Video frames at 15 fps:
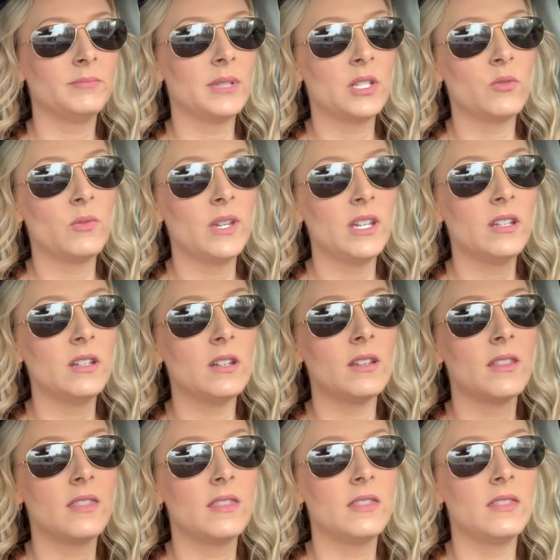Between
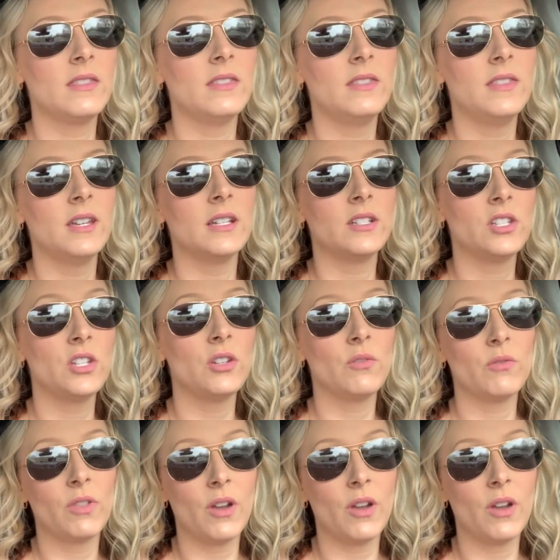the two,